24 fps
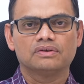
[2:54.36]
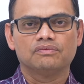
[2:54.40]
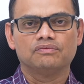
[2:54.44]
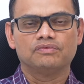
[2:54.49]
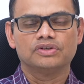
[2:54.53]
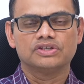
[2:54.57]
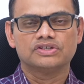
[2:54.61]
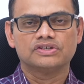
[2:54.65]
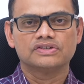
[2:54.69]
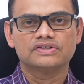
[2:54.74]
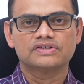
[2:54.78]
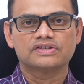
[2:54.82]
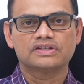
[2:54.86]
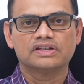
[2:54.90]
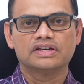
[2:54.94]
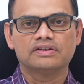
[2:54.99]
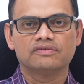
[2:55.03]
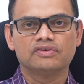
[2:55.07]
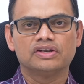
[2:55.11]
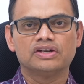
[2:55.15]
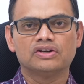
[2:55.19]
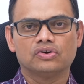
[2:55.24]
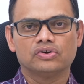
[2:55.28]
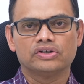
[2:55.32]
which is
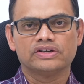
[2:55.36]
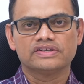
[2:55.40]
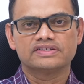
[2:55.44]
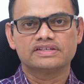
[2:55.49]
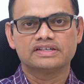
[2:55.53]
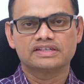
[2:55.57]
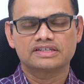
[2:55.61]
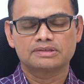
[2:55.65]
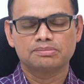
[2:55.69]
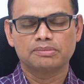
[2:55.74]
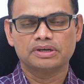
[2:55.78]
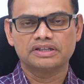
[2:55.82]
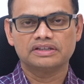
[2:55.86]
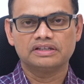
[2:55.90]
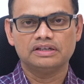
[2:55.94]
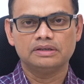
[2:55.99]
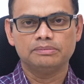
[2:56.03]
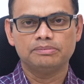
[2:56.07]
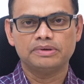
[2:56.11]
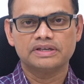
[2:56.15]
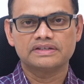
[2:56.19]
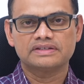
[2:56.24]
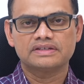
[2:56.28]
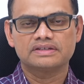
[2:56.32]
given on a 6-monthly
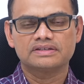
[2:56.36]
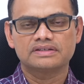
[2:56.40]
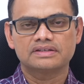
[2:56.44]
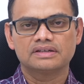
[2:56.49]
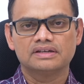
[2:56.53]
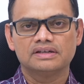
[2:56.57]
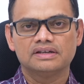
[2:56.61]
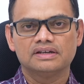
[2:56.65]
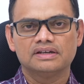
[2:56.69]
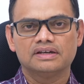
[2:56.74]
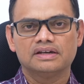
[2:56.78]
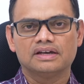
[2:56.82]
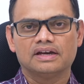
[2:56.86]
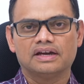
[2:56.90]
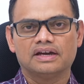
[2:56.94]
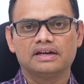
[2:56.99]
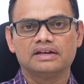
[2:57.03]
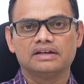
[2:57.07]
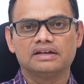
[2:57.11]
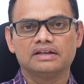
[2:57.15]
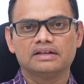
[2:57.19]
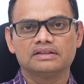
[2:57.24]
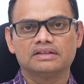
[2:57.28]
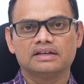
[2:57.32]
basis.
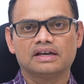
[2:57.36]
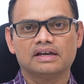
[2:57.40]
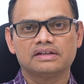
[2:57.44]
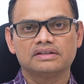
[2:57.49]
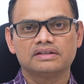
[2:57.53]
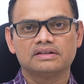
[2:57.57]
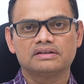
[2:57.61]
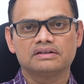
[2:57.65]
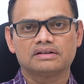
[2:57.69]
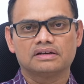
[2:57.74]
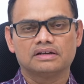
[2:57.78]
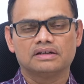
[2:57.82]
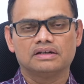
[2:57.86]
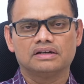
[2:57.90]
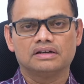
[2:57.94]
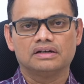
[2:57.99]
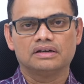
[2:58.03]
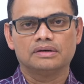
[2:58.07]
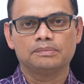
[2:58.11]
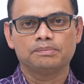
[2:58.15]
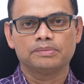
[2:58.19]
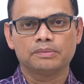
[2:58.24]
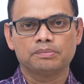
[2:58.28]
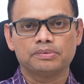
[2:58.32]
And the
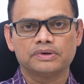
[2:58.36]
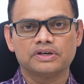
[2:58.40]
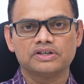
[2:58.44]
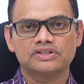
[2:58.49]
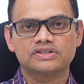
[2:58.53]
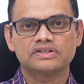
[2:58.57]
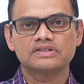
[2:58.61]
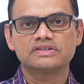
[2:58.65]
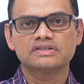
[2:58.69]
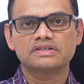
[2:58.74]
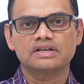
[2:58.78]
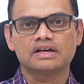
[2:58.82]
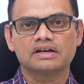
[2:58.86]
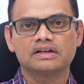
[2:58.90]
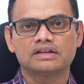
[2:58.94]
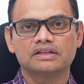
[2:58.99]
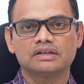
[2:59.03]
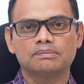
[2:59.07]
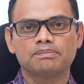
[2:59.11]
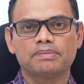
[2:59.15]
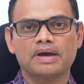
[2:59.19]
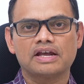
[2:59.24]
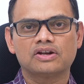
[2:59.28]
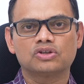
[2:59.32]
other preparations are
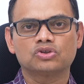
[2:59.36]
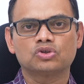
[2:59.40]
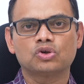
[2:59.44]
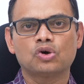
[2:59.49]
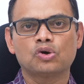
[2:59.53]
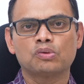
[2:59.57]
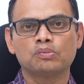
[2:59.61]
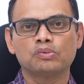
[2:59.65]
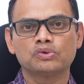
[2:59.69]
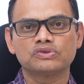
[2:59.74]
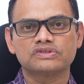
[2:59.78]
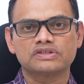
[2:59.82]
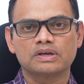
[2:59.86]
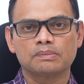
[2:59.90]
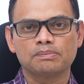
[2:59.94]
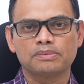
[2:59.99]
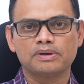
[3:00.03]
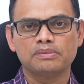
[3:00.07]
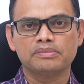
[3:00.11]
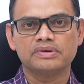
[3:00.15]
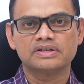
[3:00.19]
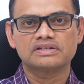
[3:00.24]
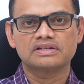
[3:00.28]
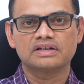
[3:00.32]
the parathormone
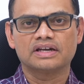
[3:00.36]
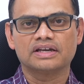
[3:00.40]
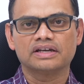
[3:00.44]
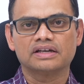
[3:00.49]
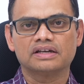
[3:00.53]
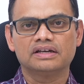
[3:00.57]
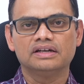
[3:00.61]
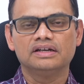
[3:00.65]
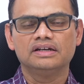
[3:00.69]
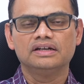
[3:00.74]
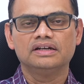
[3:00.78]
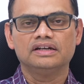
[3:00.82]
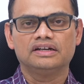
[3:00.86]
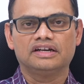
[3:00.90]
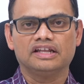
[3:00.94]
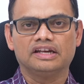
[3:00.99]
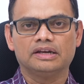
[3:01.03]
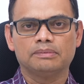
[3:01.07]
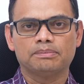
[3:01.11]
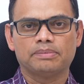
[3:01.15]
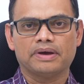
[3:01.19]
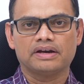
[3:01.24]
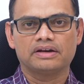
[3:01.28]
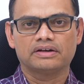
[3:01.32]
supplements like
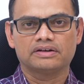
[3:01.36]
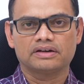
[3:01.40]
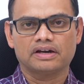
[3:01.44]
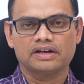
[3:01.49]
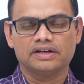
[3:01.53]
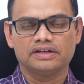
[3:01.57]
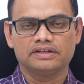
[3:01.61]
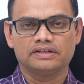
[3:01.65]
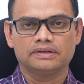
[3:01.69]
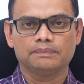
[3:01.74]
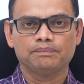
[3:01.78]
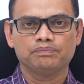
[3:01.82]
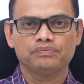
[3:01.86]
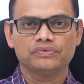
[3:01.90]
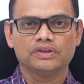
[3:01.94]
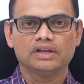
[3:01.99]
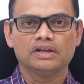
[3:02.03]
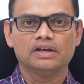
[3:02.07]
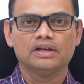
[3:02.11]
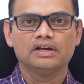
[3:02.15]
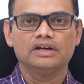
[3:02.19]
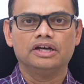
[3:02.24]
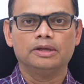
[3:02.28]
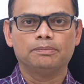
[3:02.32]
teriparatide.
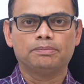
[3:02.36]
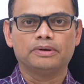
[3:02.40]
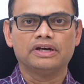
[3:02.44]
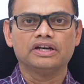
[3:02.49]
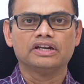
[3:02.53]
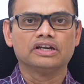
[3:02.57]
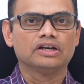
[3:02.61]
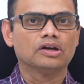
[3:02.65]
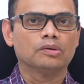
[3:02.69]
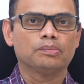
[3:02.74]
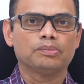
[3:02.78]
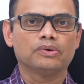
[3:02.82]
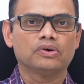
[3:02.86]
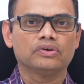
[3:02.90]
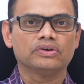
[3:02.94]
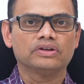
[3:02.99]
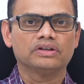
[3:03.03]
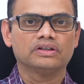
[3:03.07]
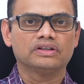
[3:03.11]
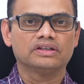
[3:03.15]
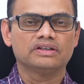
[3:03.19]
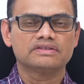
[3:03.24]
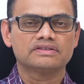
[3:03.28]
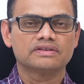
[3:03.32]
Depending
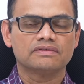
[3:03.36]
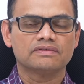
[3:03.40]
upon the